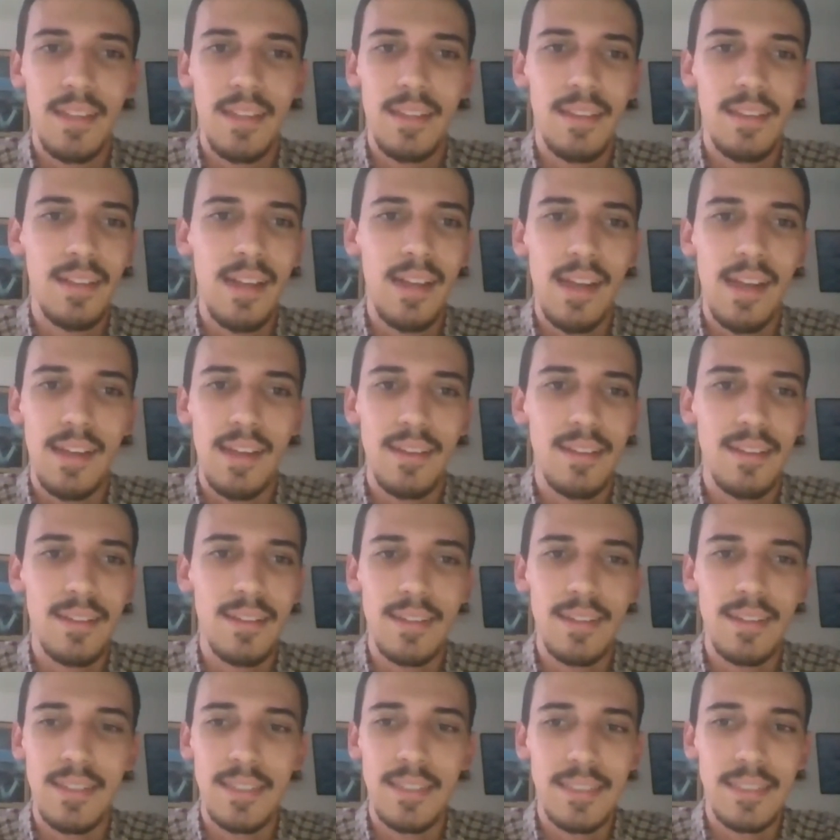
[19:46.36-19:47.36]
like
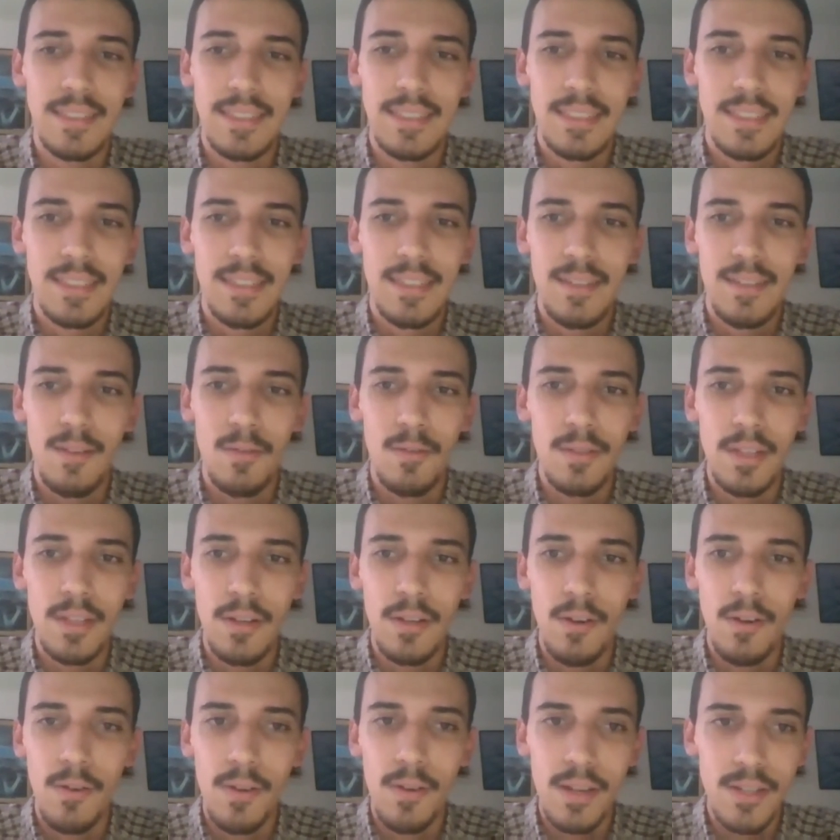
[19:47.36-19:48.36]
all the
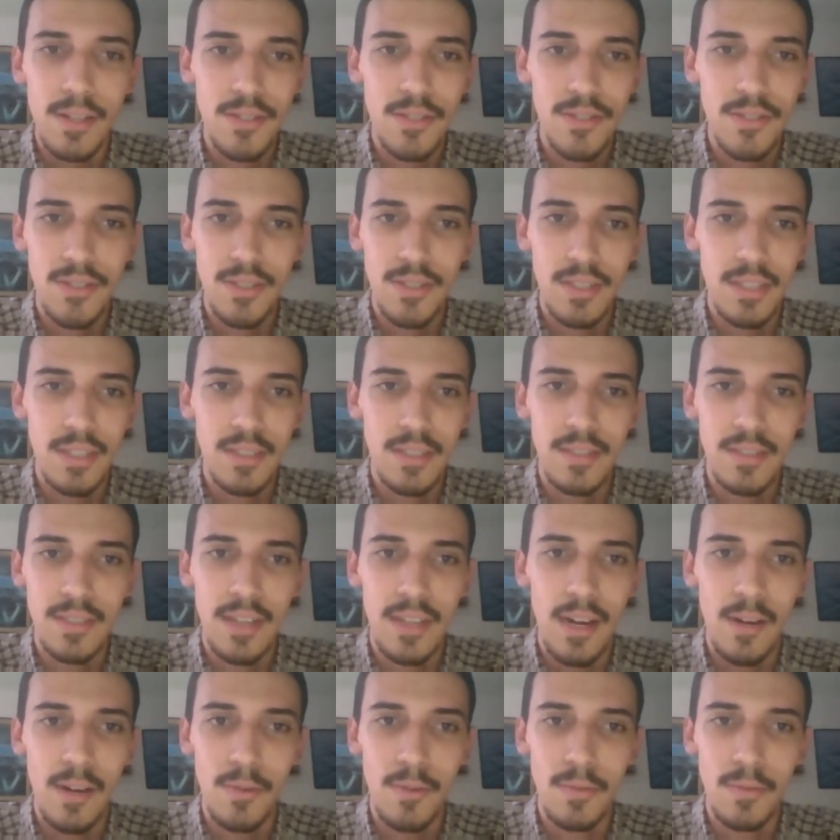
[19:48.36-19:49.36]
knowledge is
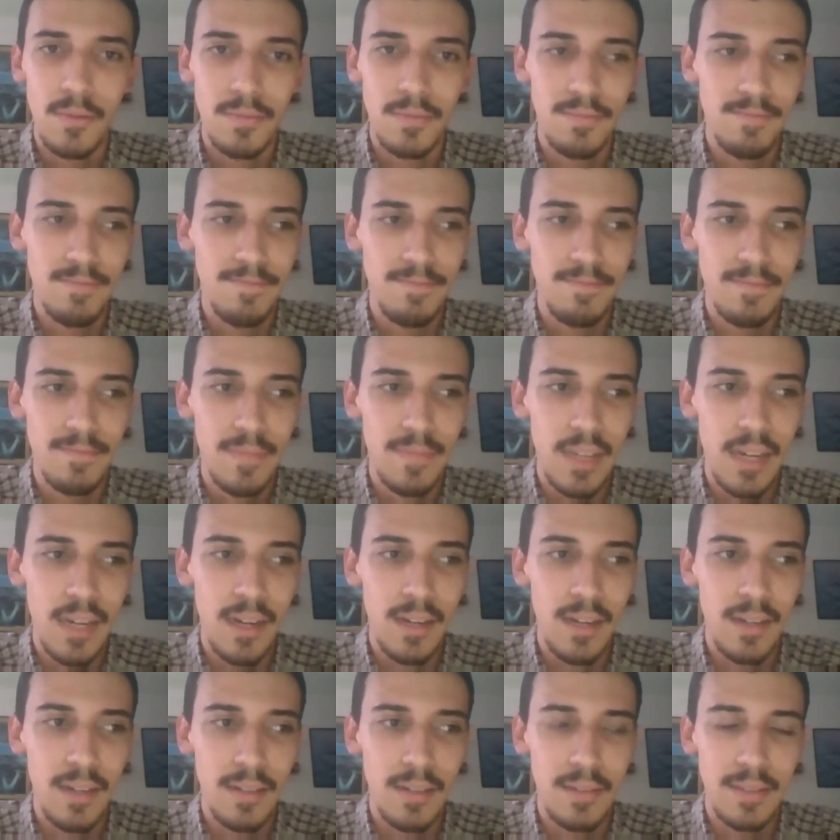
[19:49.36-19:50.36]
now
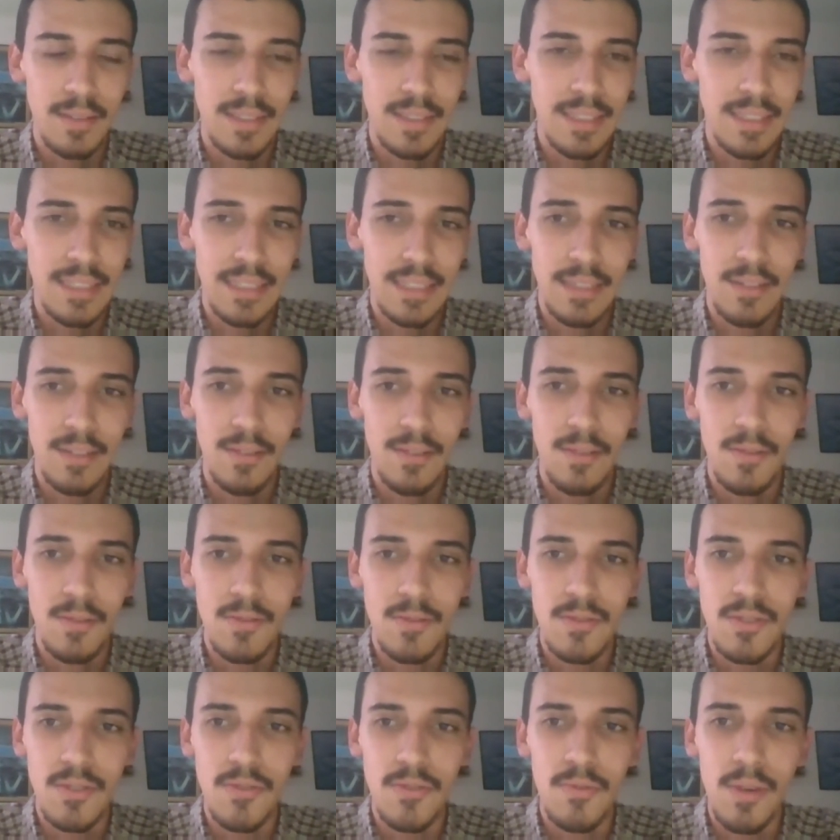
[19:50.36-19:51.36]
uh,
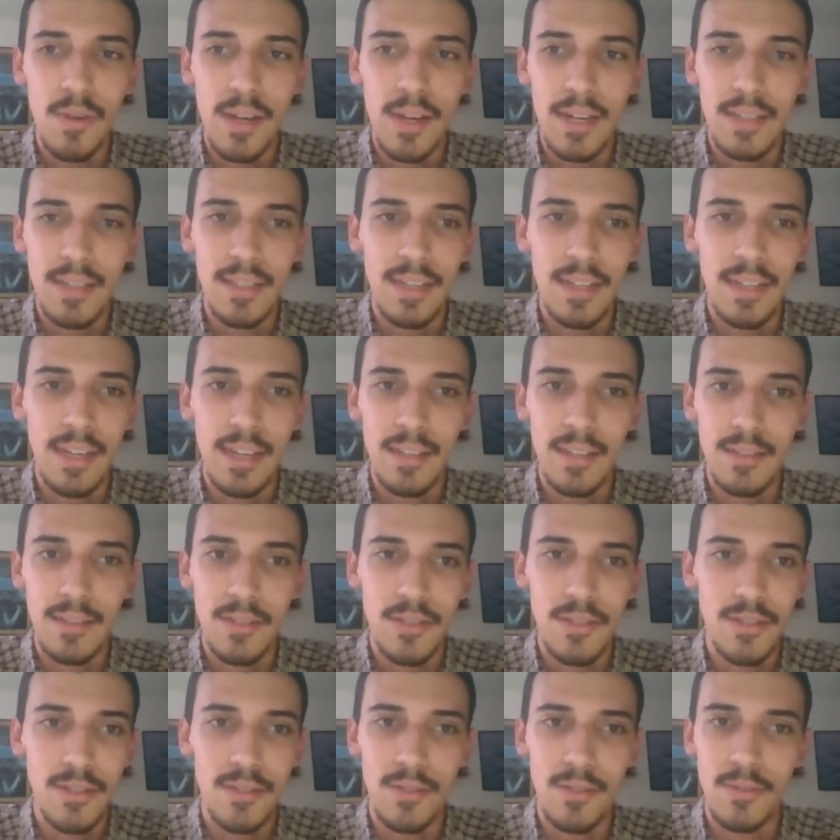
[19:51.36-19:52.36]
concentrated in
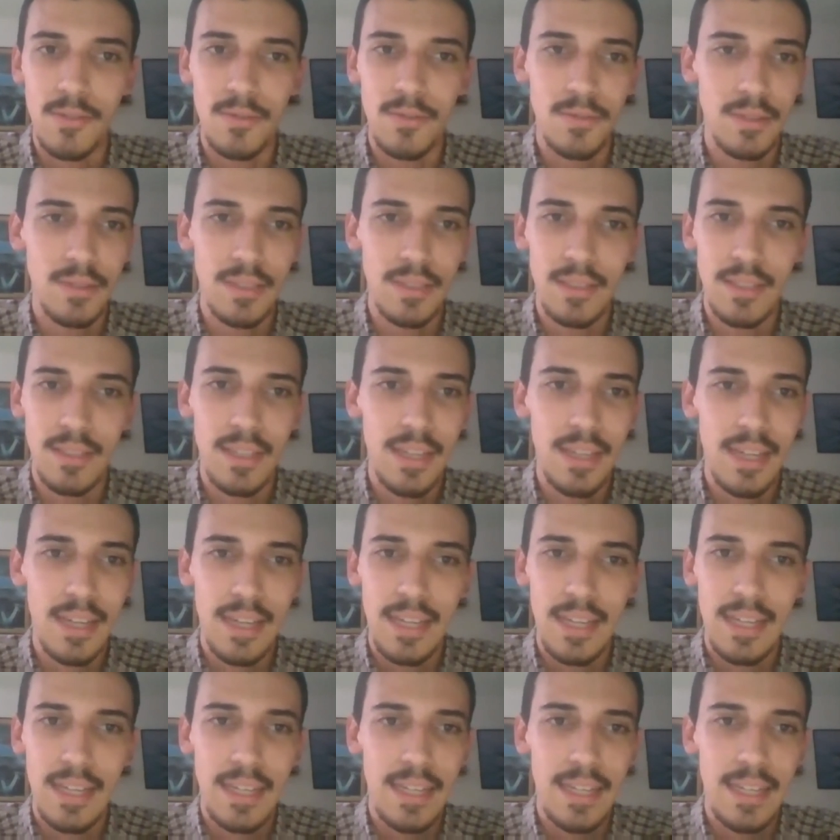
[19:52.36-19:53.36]
English. So
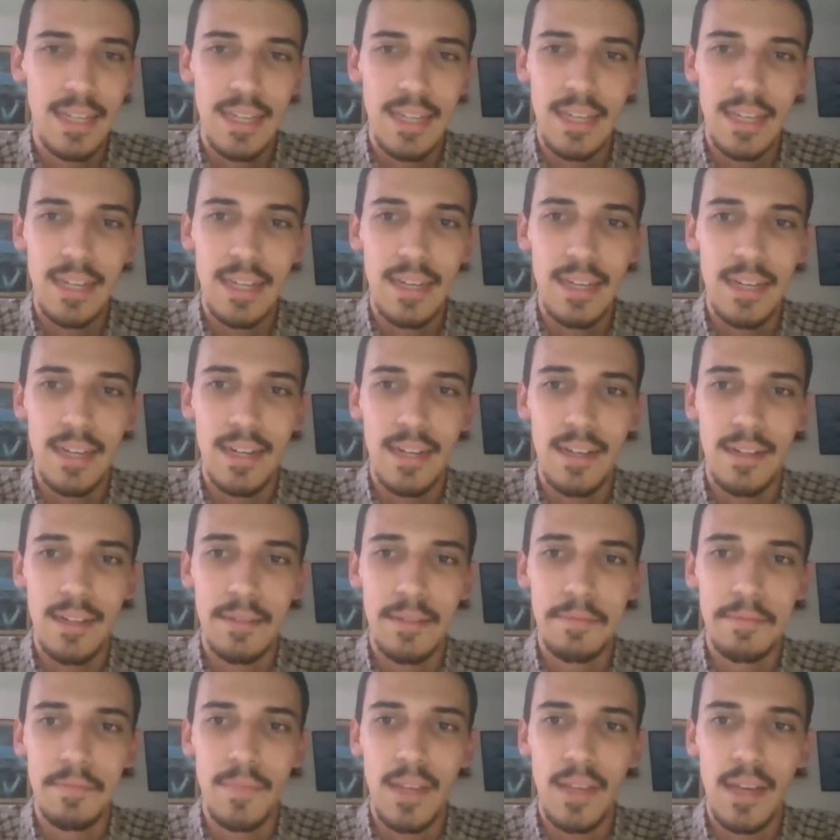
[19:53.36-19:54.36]

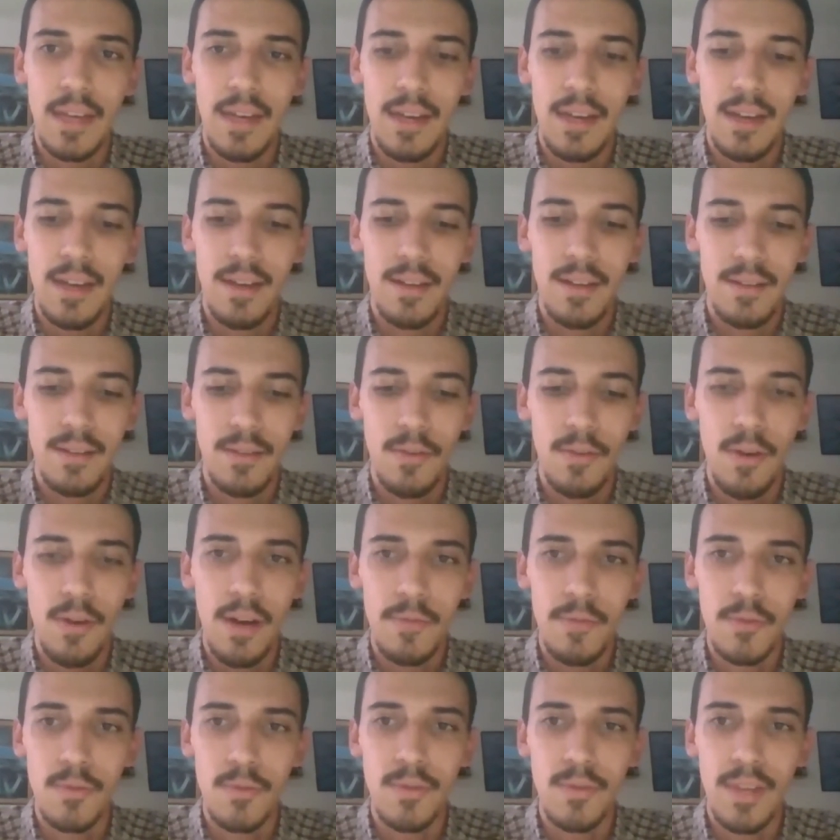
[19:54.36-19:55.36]
uh, you
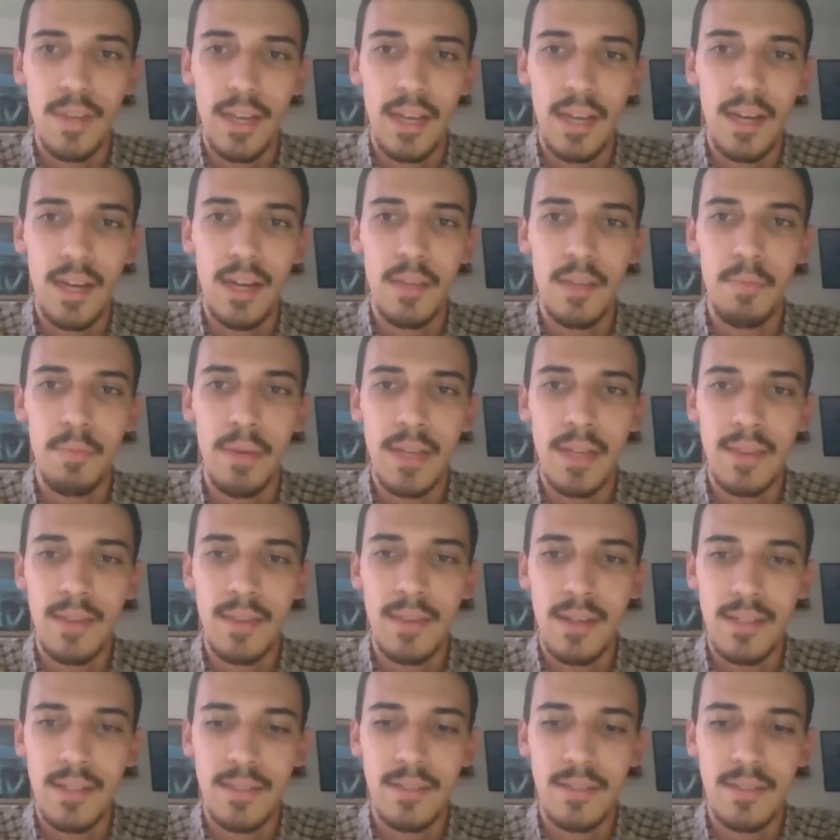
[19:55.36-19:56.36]
have to take
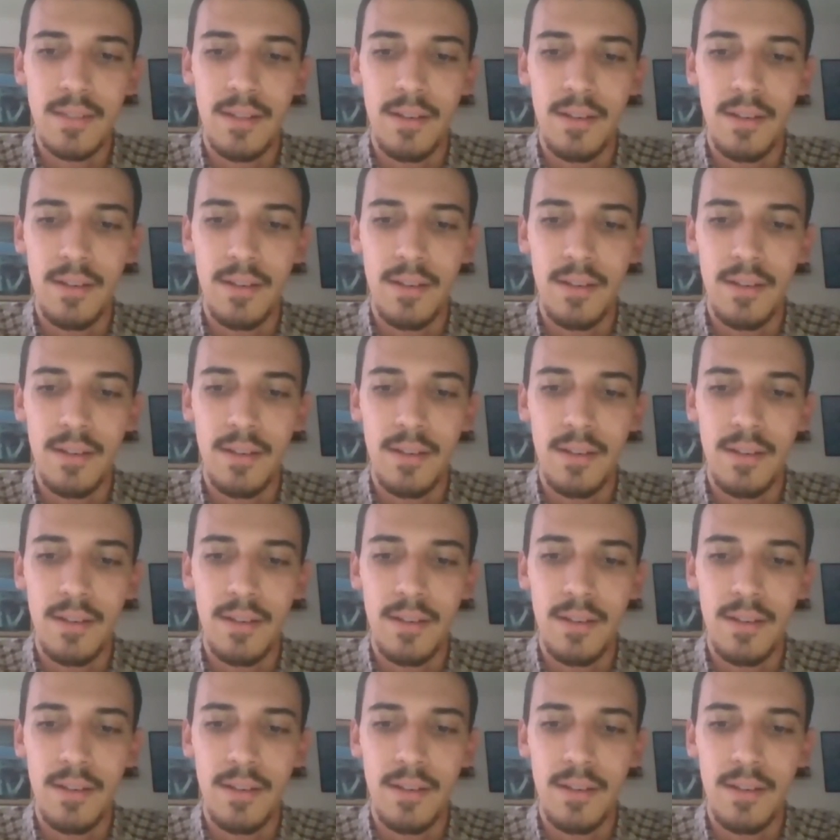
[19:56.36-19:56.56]
advantage